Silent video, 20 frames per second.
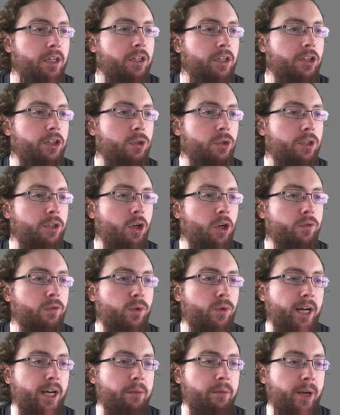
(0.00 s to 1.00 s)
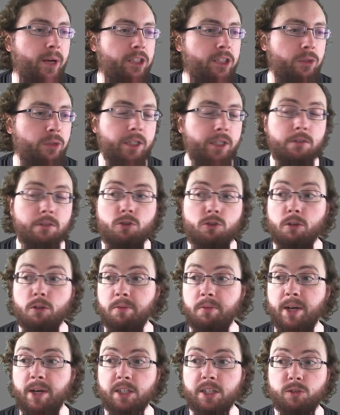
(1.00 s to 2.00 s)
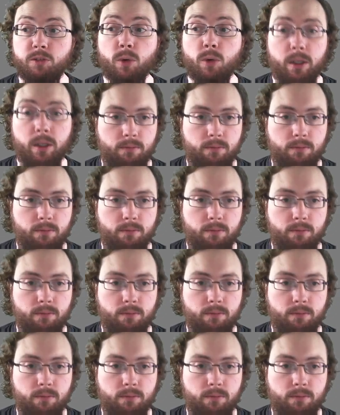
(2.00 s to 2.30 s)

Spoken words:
you can override it by doing trip -1.